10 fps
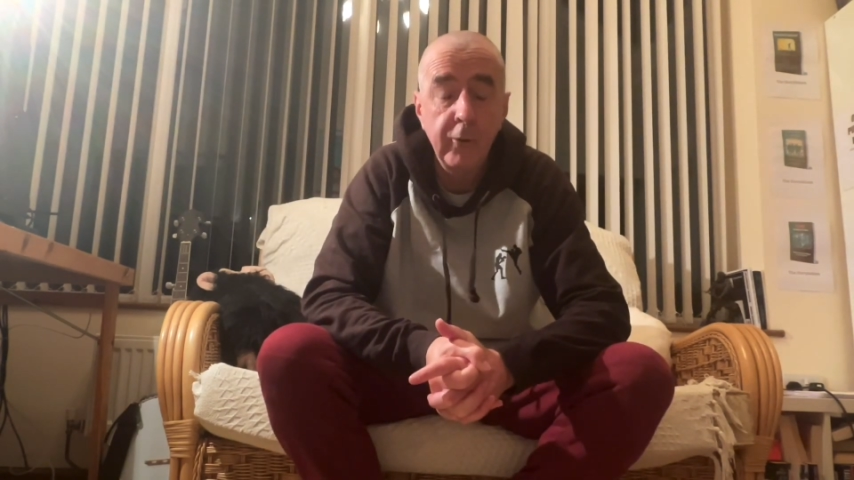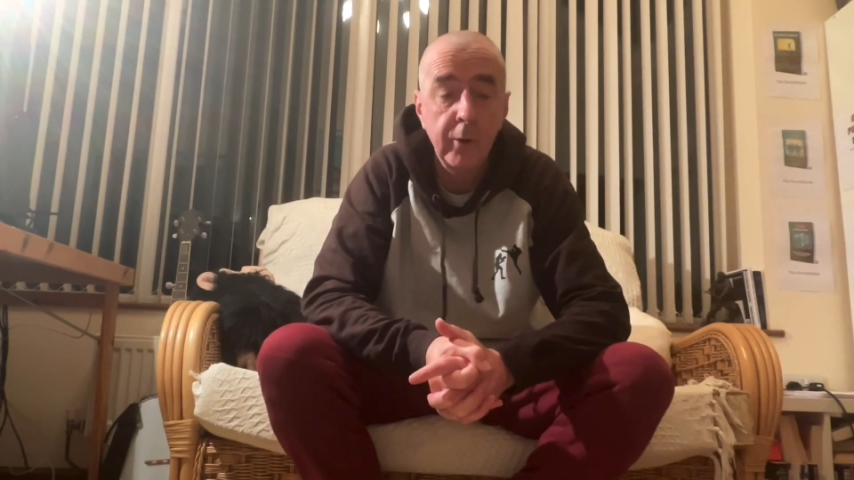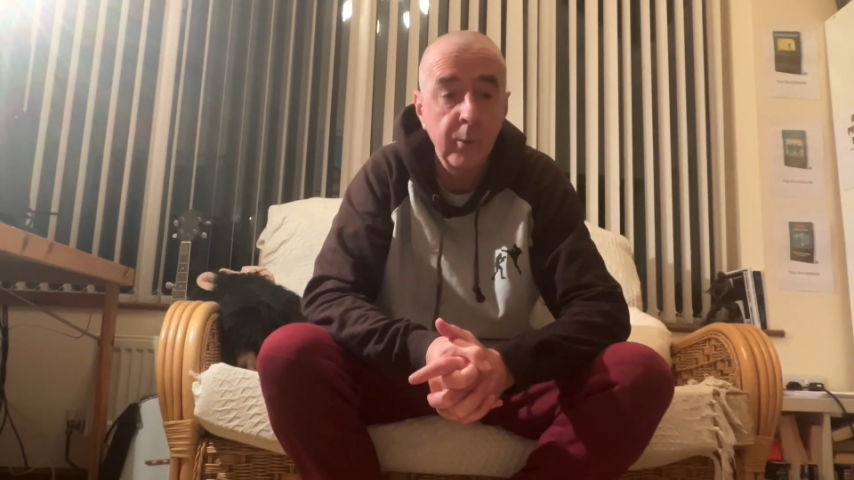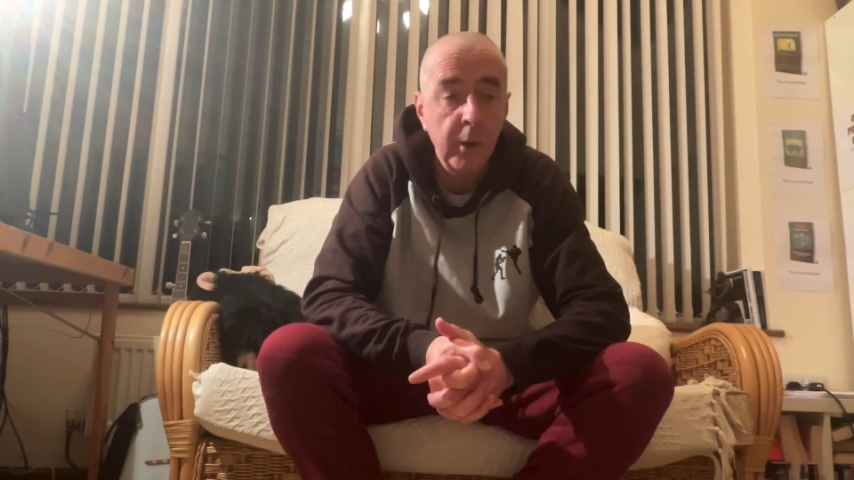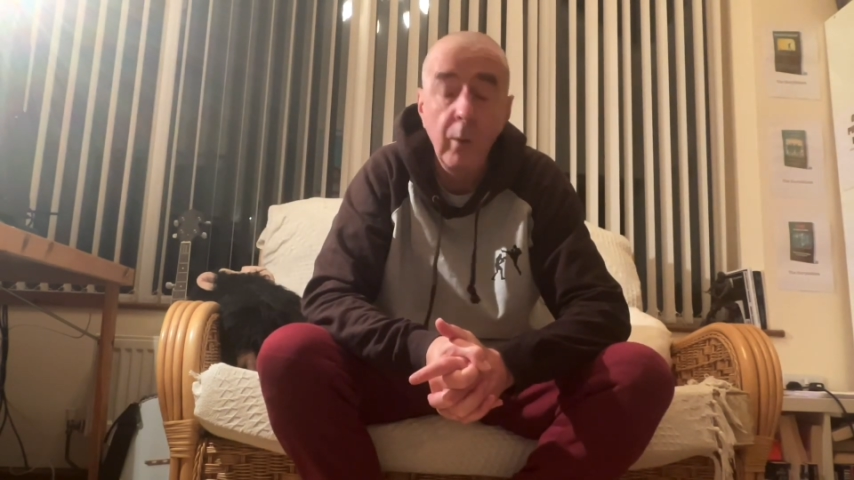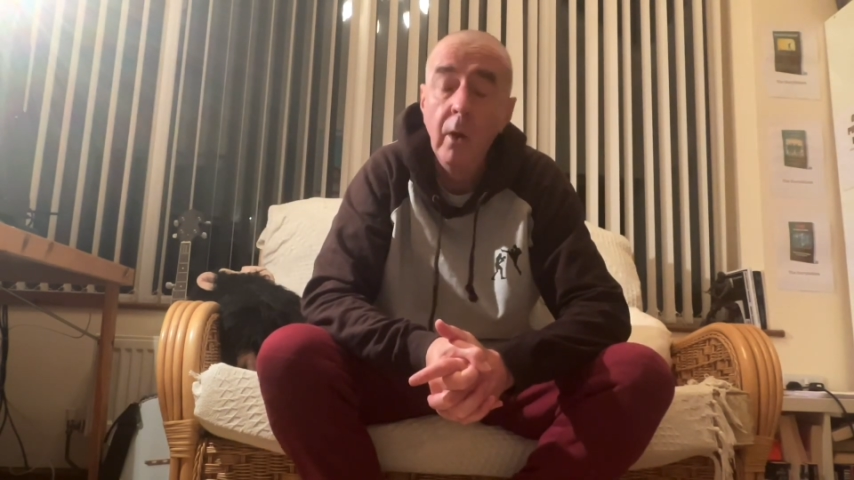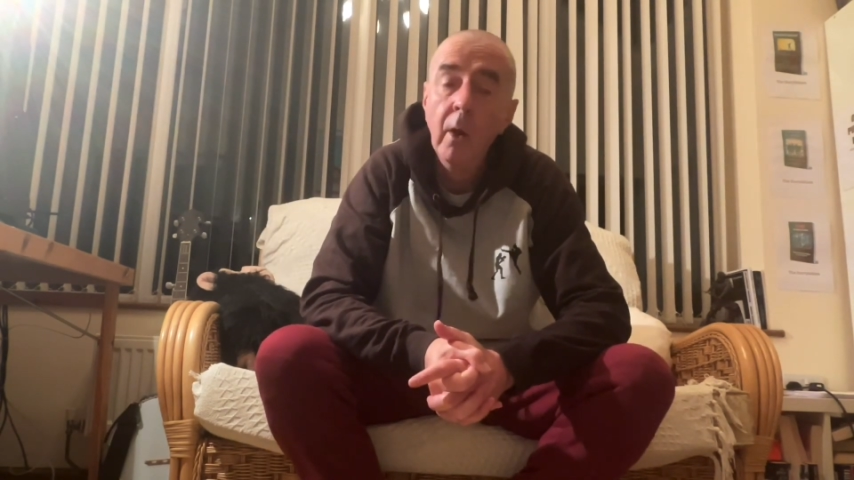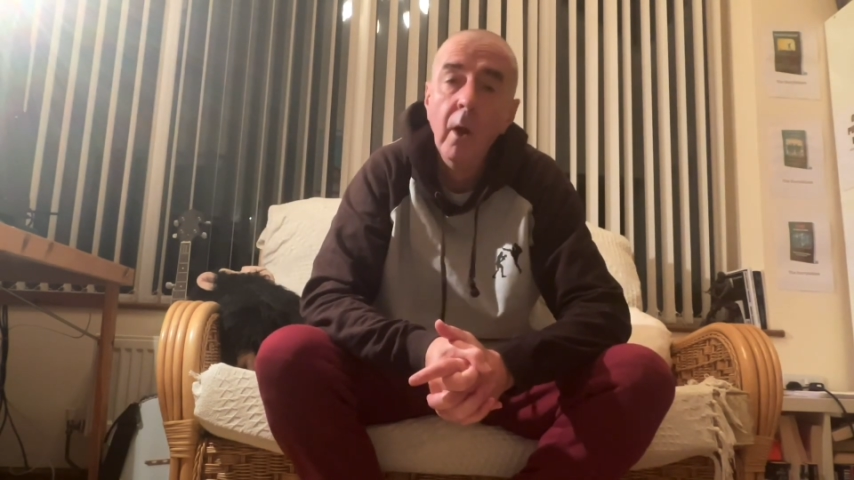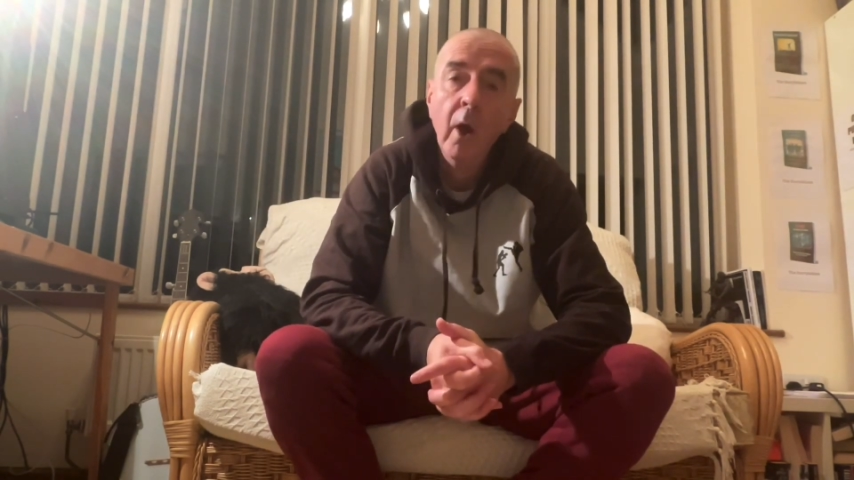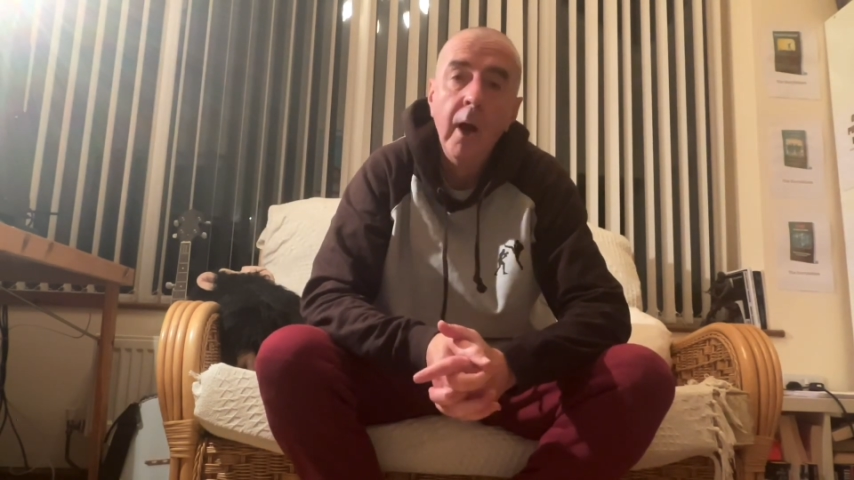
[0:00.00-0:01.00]
I don't
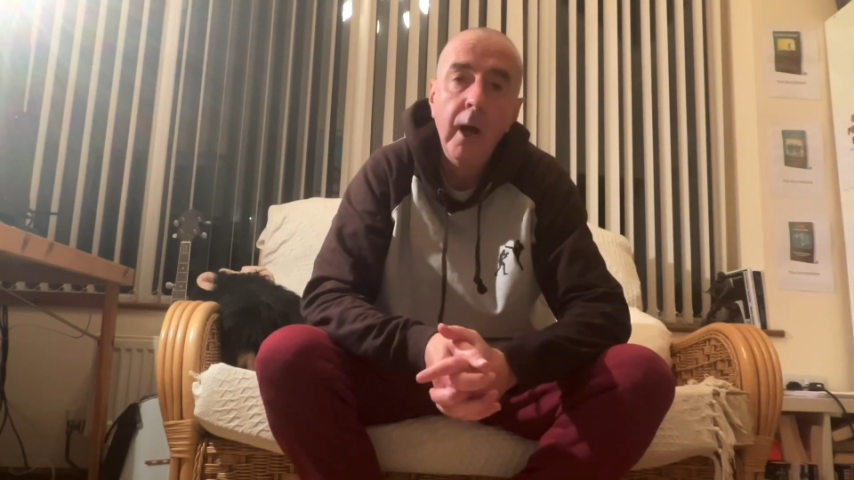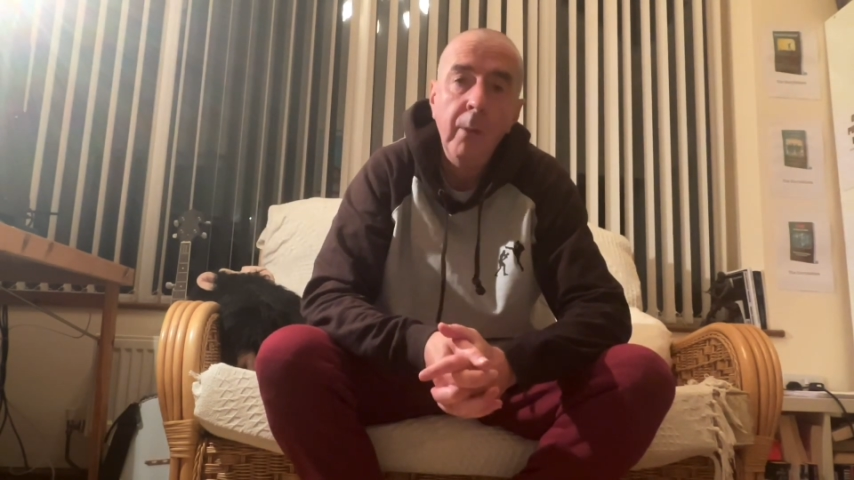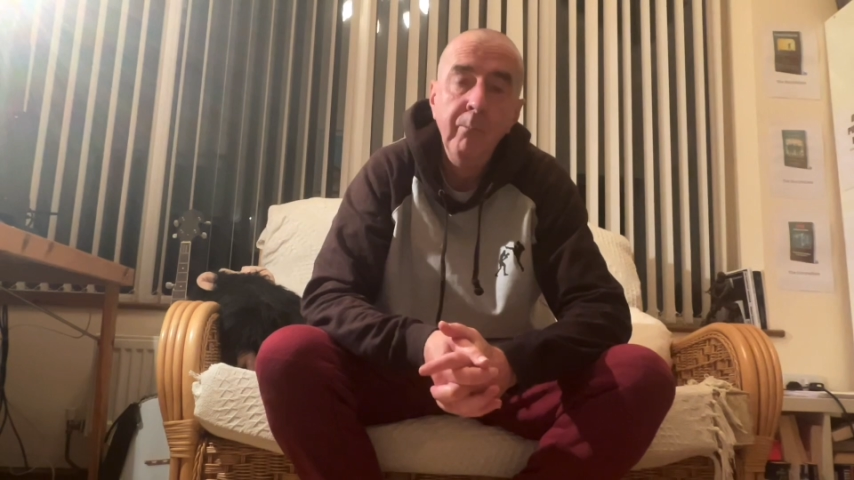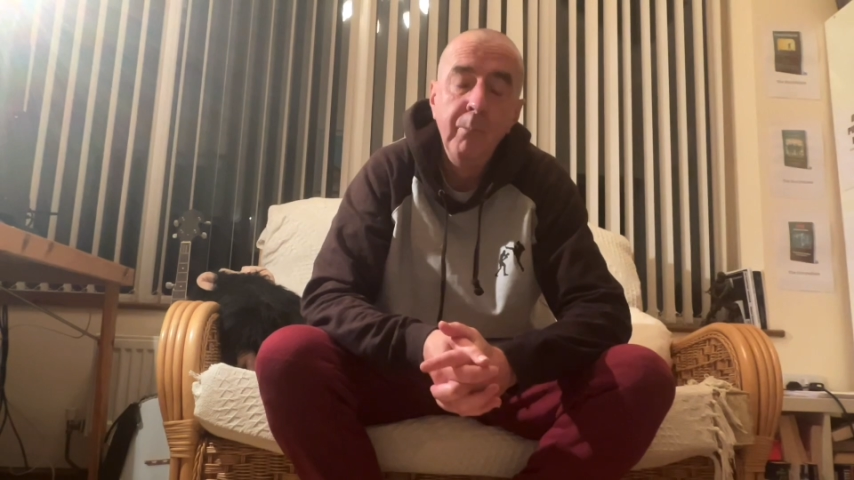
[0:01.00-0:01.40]
know.